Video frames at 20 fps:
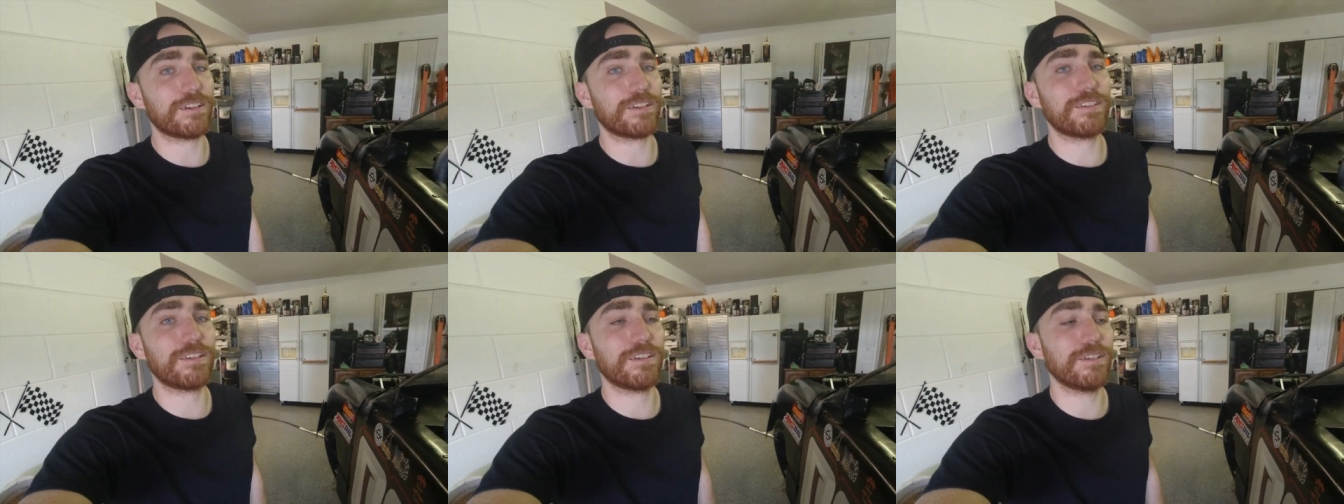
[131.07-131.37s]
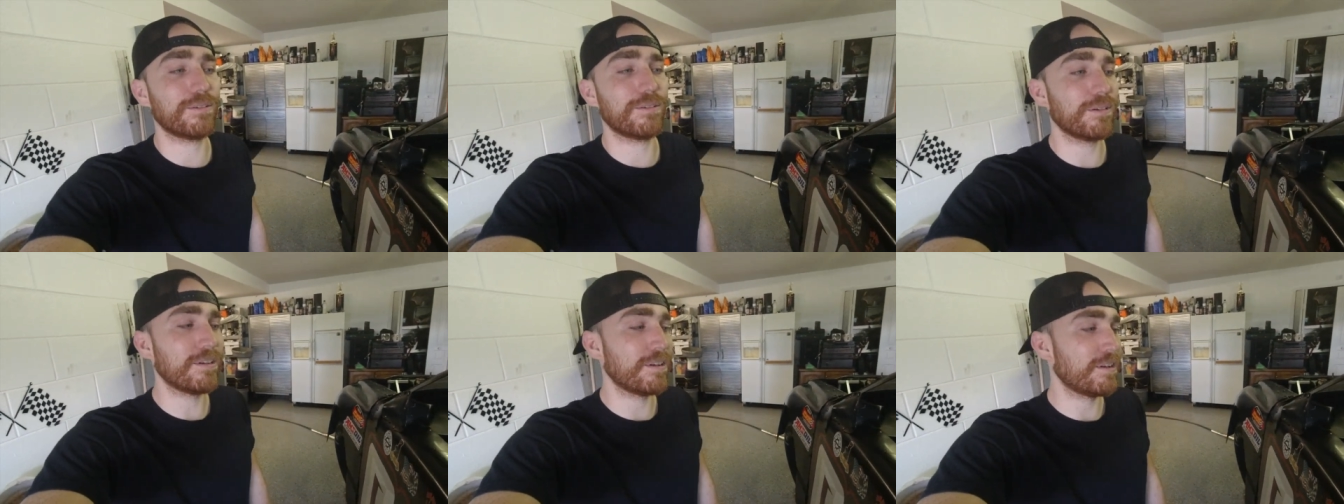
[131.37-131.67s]

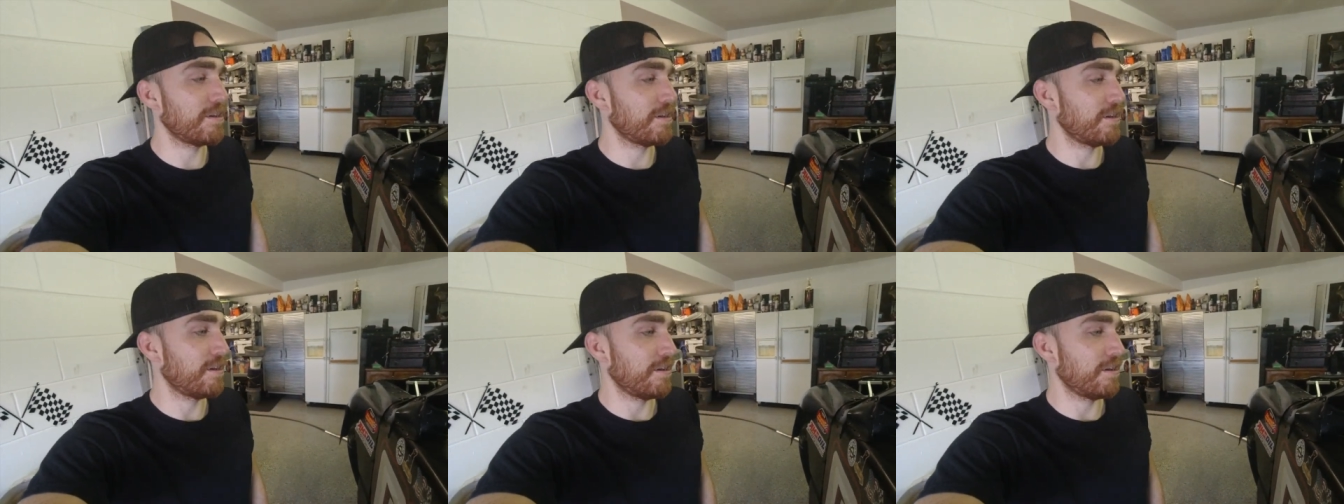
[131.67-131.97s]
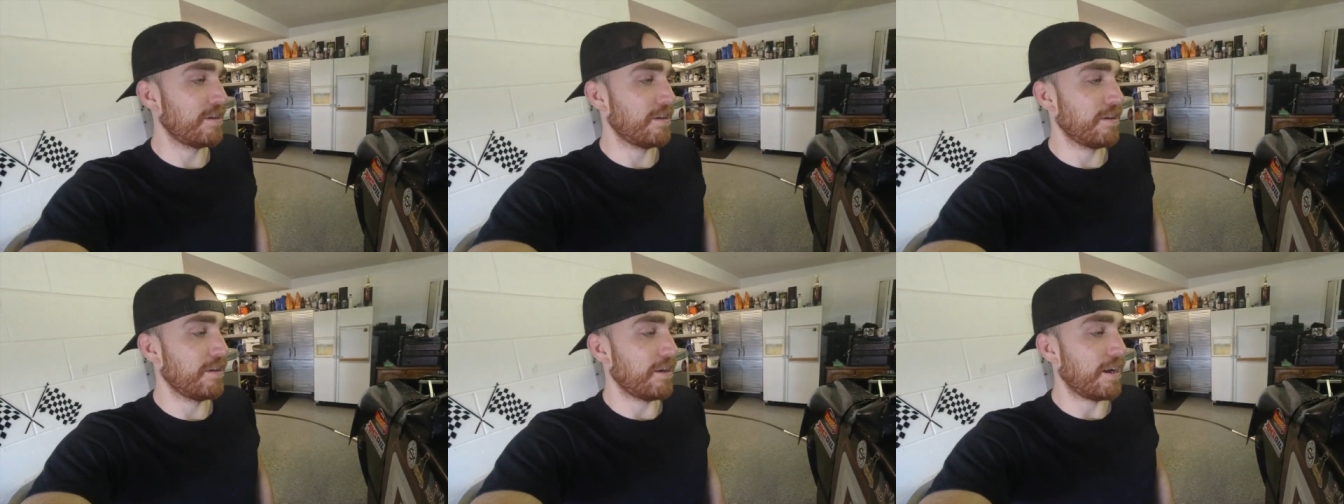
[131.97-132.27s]
So
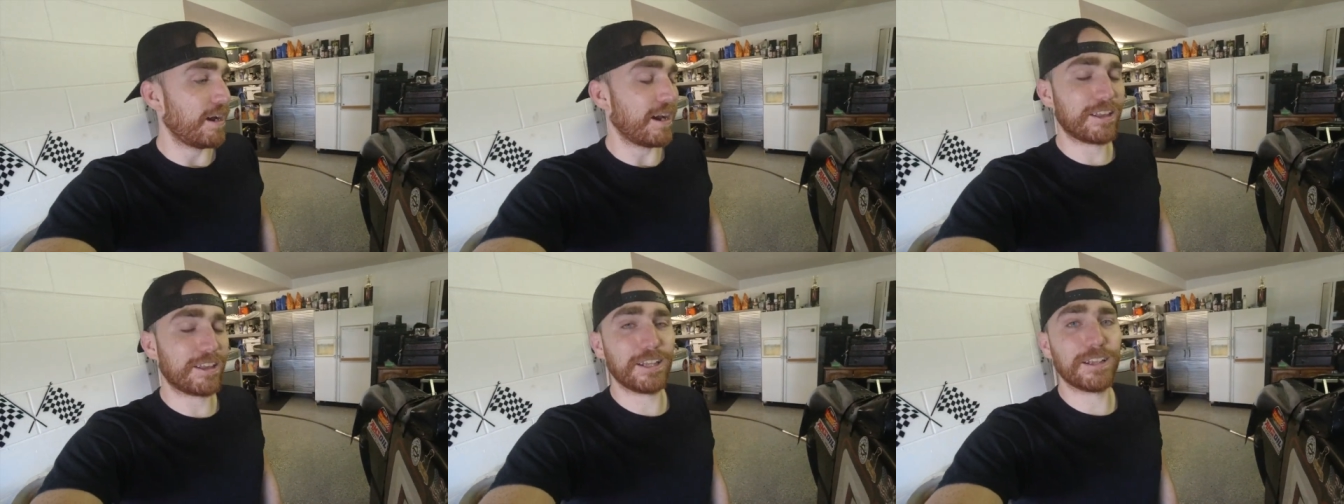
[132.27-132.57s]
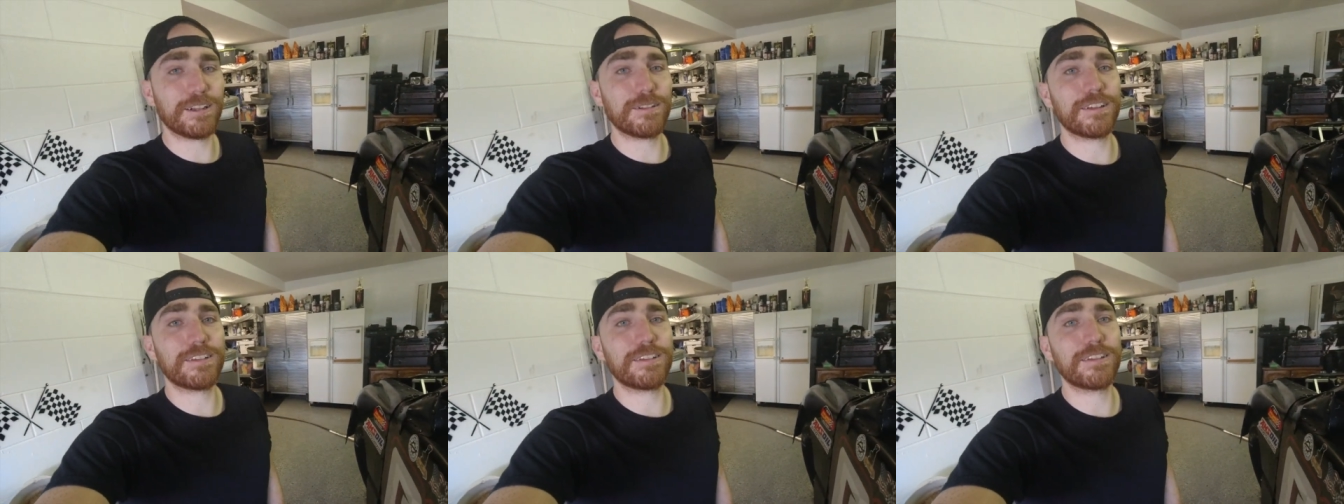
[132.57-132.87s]
I
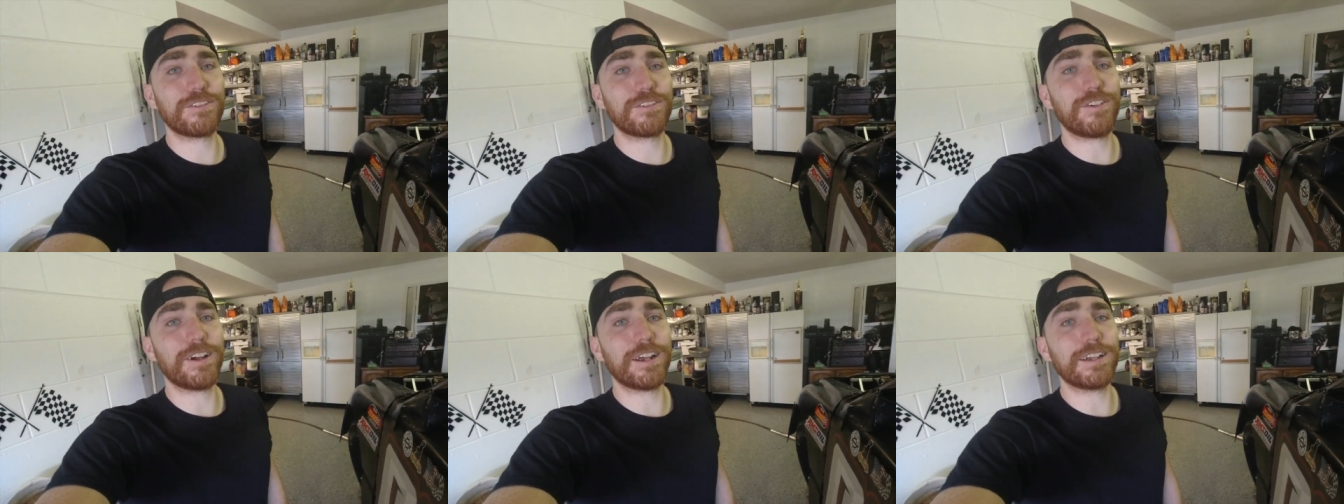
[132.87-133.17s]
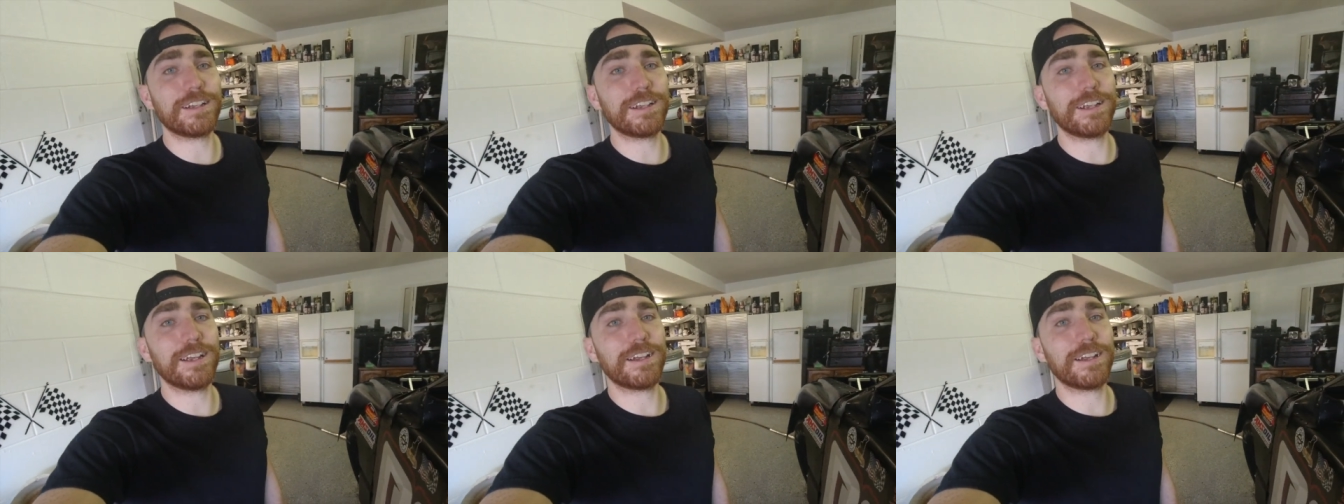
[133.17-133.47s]
think this is
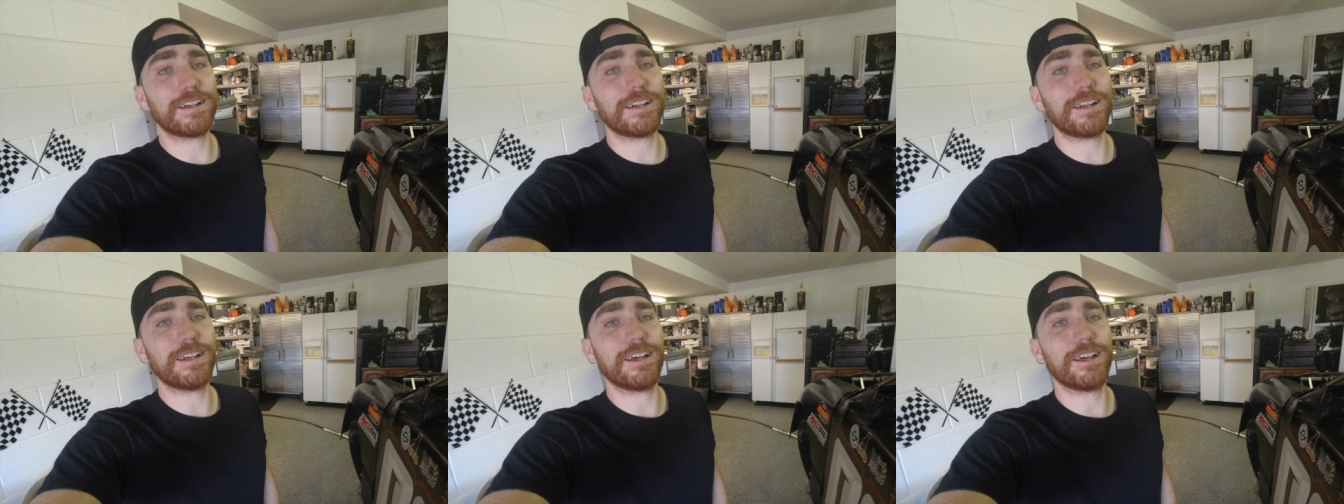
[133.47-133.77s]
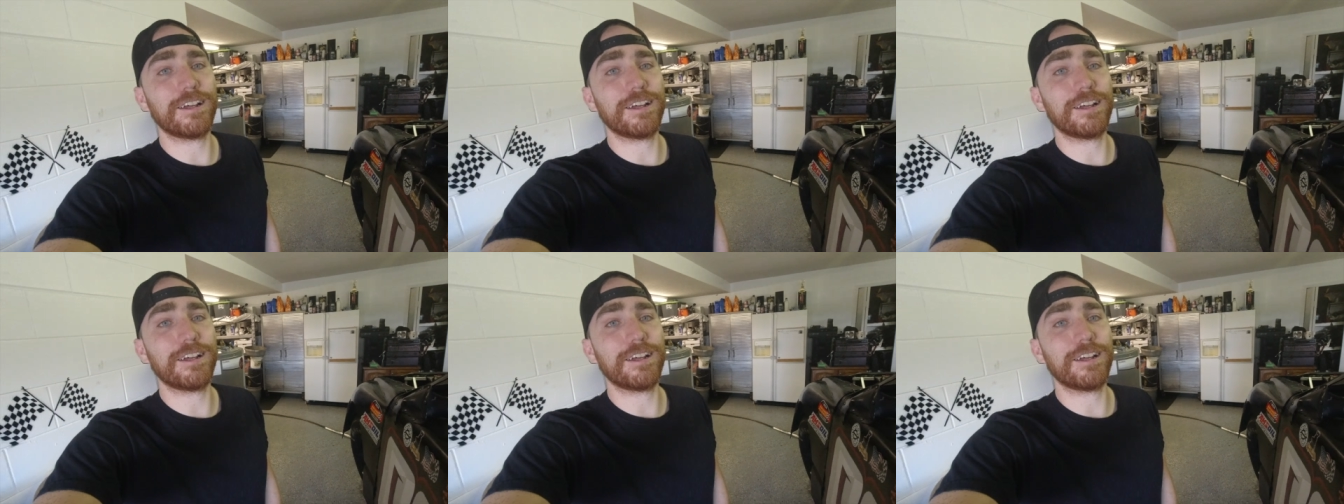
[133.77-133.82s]
finally it.